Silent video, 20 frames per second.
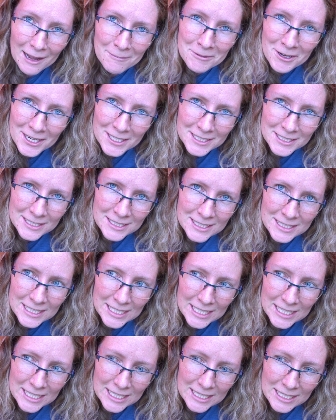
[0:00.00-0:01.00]
I'm going to
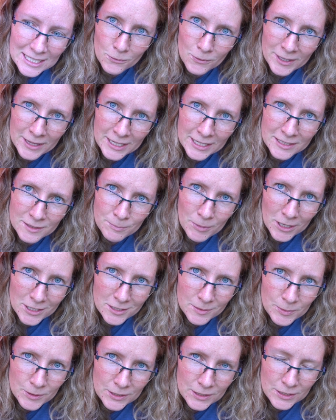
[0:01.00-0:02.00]
see whether it's
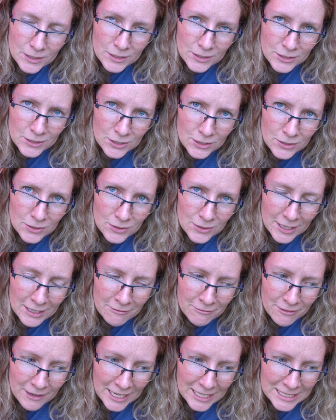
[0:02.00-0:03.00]
possible to
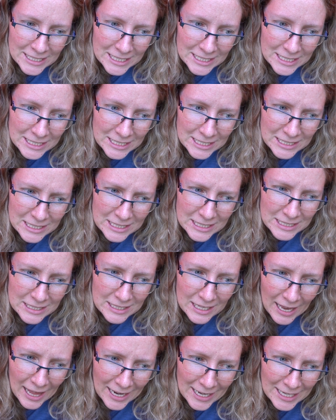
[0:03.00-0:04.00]
inflate it
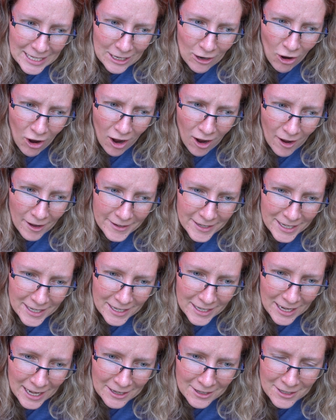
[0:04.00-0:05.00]
slightly harder.
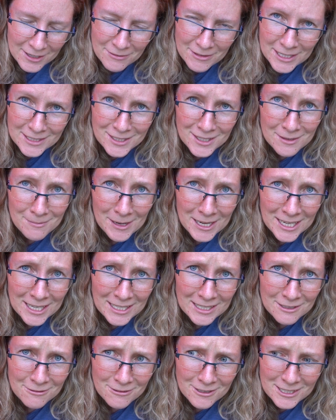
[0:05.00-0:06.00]
I don't know if that's going to make
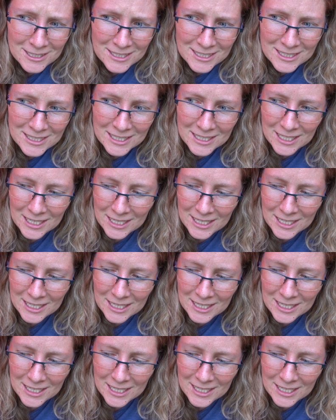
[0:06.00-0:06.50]
any difference.